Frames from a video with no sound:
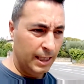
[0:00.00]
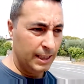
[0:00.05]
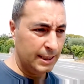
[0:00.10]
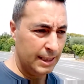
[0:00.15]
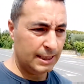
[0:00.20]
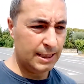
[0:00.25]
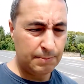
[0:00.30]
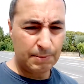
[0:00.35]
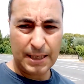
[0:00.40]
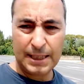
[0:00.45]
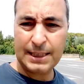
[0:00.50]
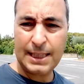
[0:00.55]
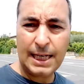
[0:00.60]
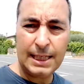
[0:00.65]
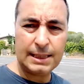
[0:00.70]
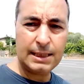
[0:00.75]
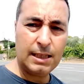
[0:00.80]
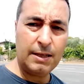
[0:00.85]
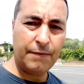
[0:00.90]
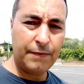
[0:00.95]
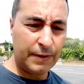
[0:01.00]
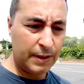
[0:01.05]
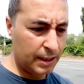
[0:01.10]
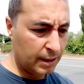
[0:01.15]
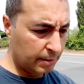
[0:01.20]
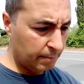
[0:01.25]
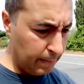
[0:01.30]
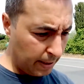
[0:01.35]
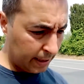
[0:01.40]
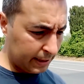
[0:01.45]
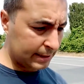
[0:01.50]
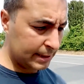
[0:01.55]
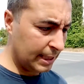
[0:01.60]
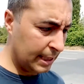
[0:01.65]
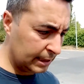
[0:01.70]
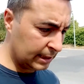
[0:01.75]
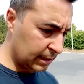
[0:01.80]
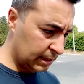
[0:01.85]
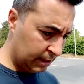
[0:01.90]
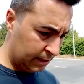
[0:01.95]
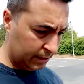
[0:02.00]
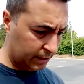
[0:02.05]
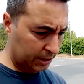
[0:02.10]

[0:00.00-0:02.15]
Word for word: does it make sense if it makes sense